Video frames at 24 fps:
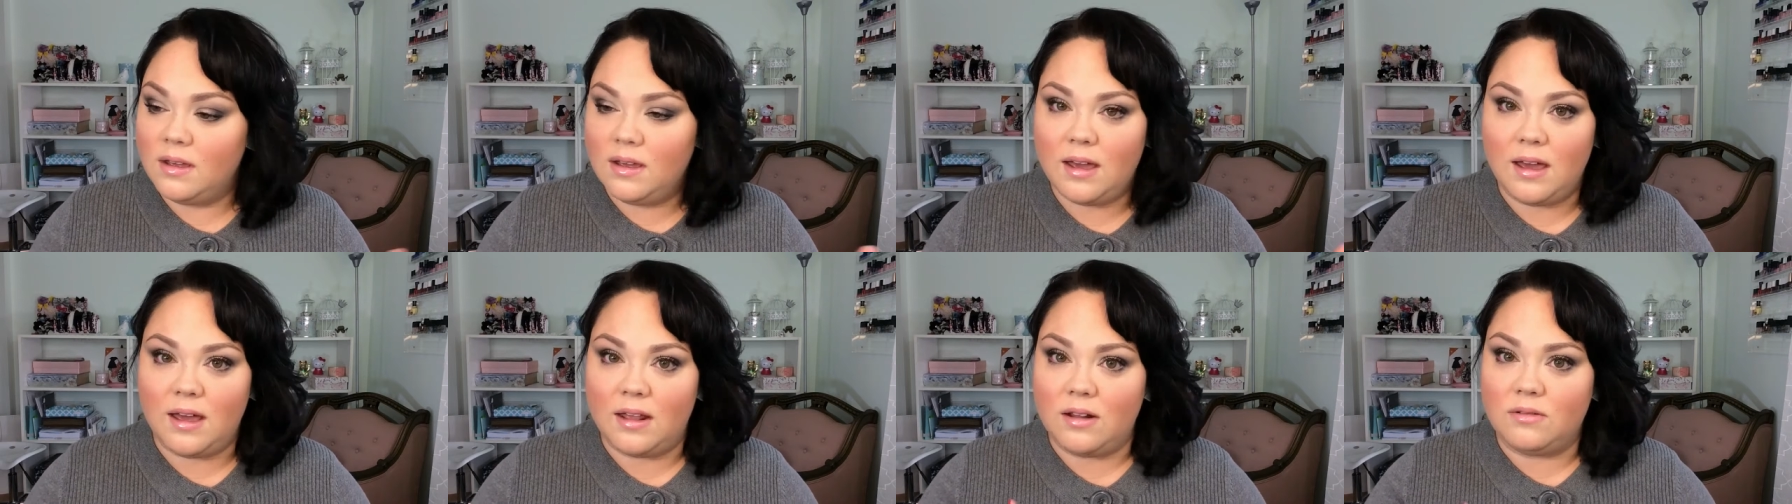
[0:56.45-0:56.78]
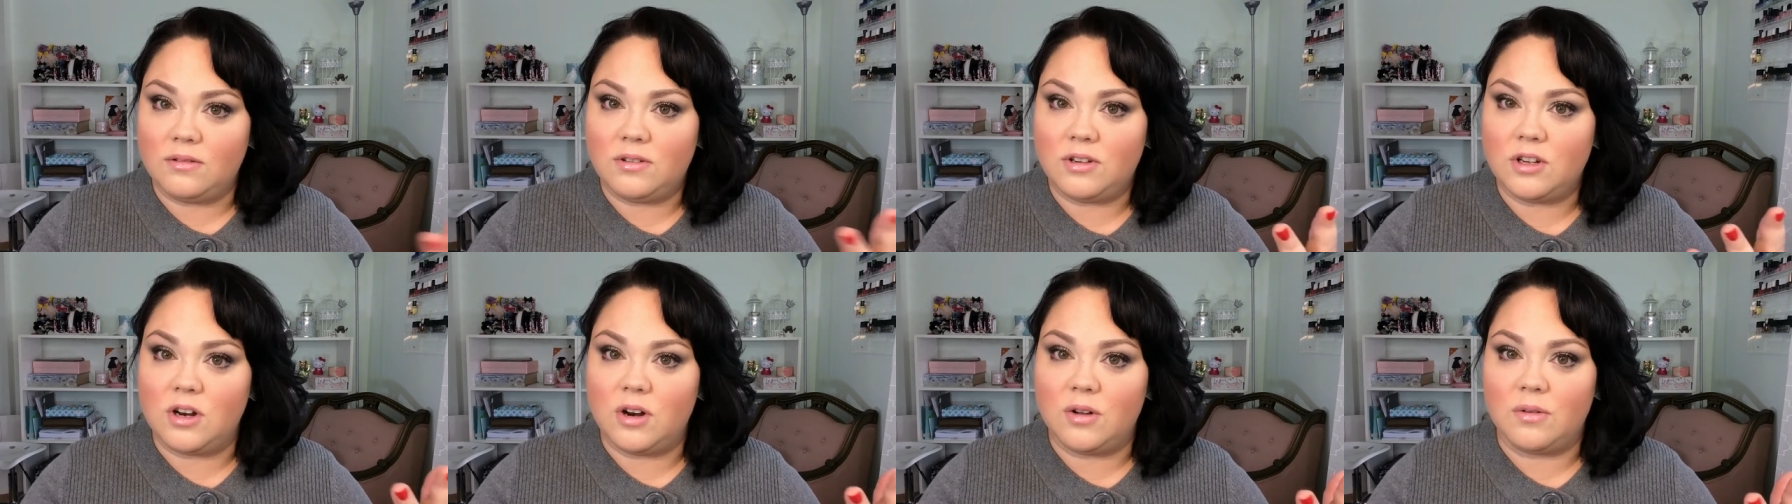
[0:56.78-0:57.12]

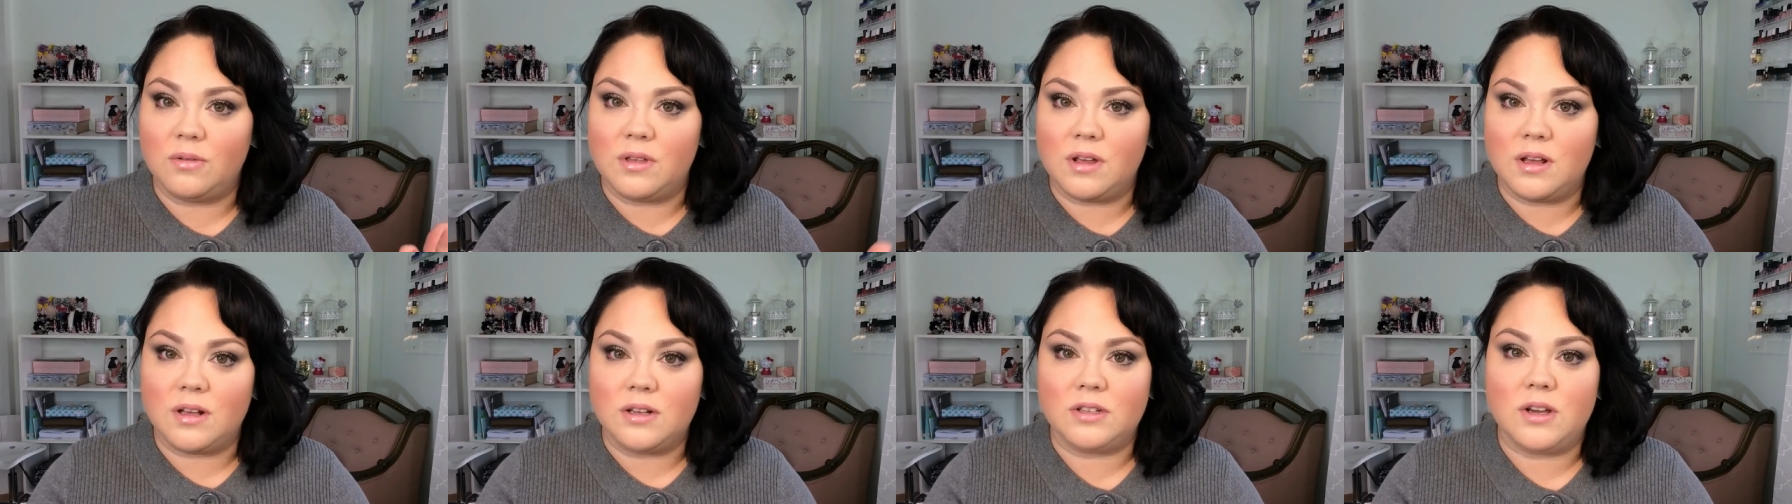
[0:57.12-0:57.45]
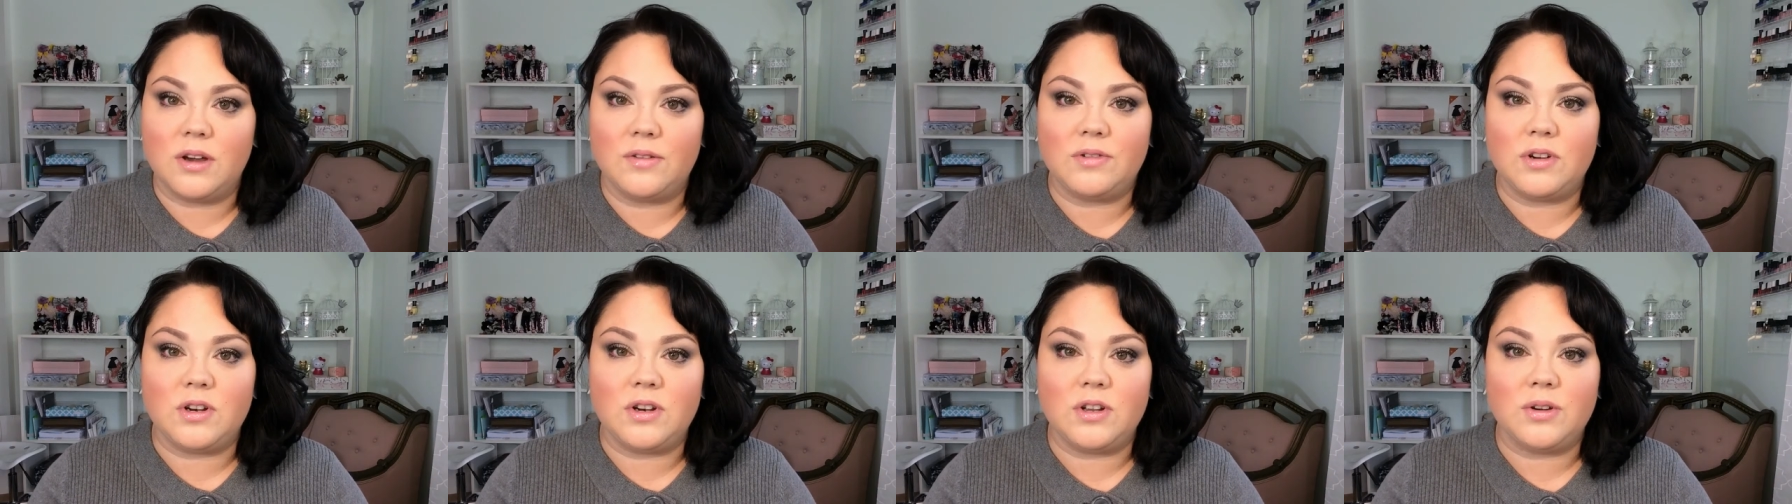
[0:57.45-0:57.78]
and, you know, things you
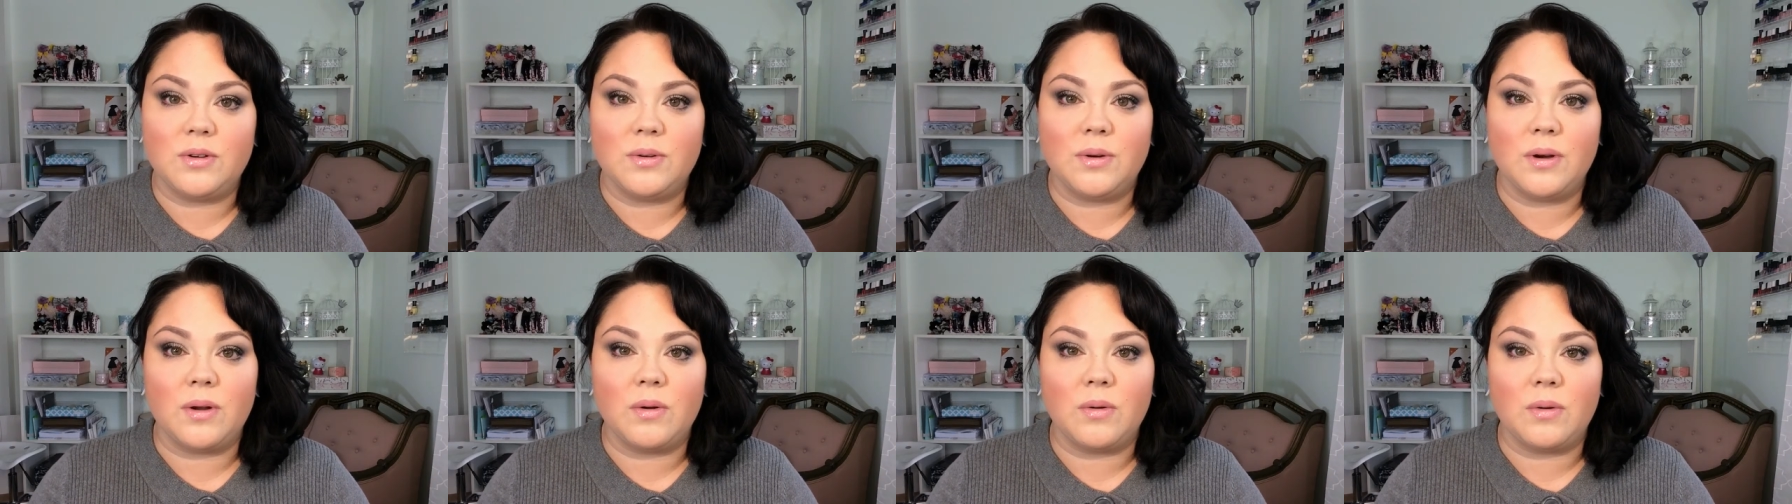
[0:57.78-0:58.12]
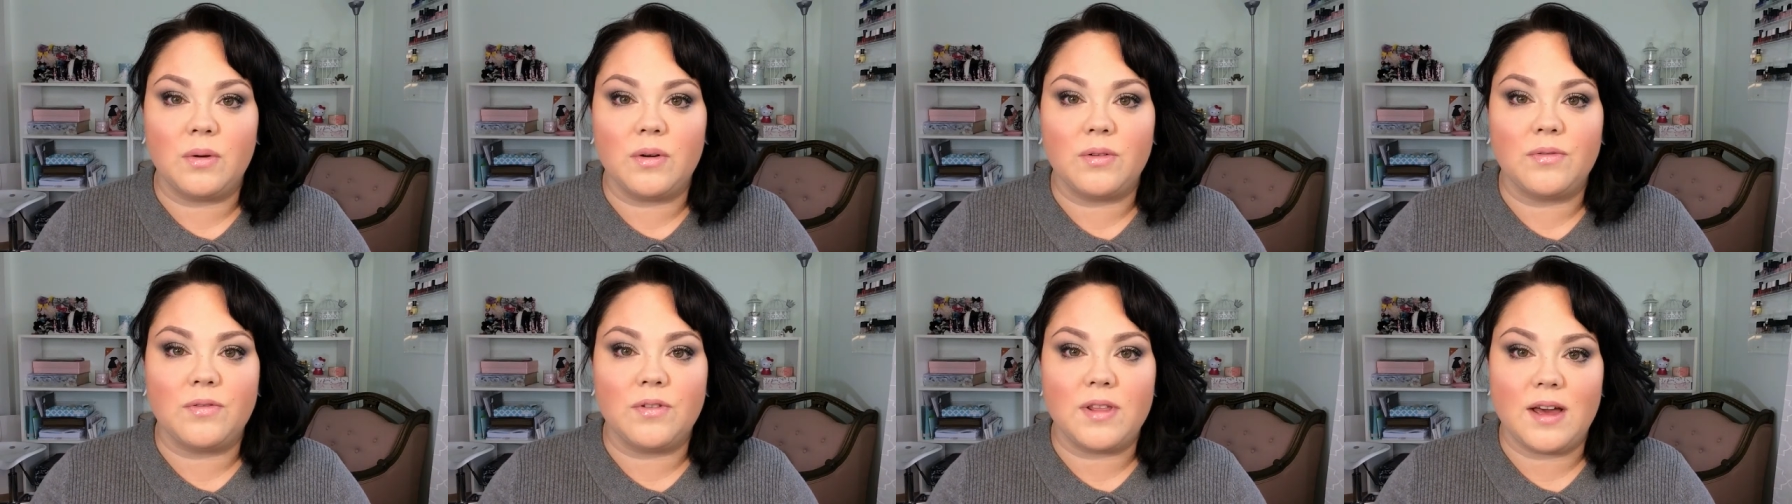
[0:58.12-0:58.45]
have to do in
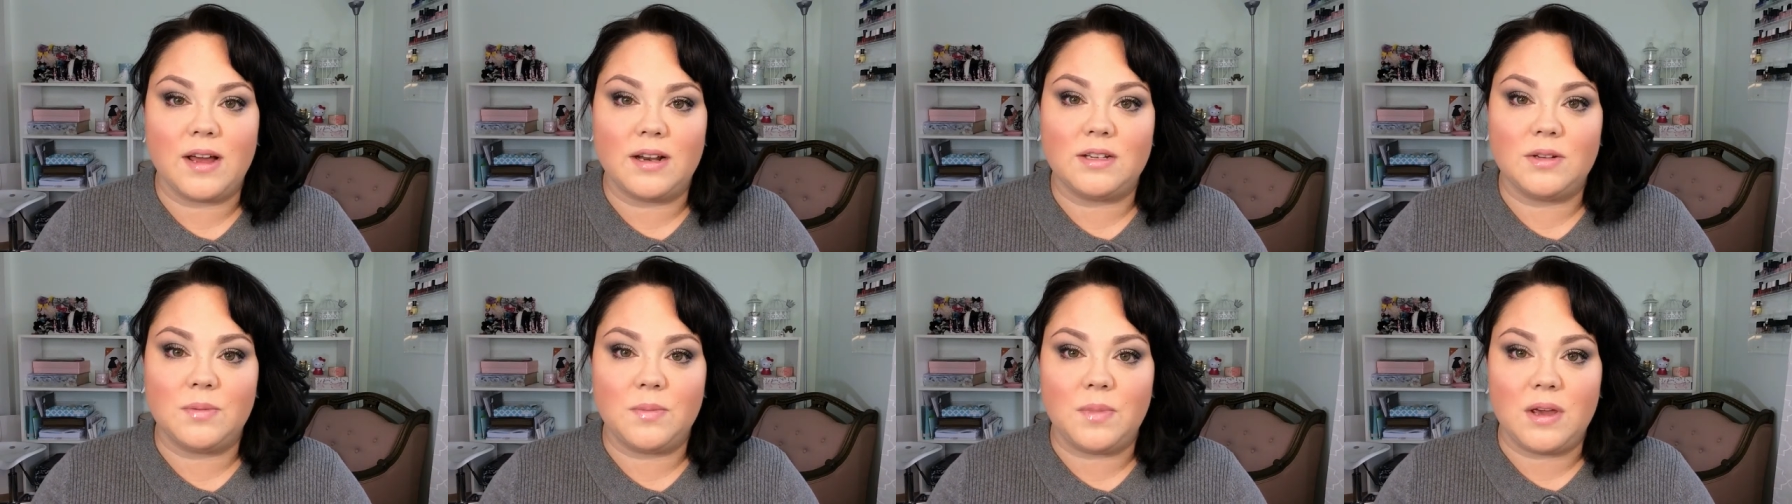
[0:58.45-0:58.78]
order for that to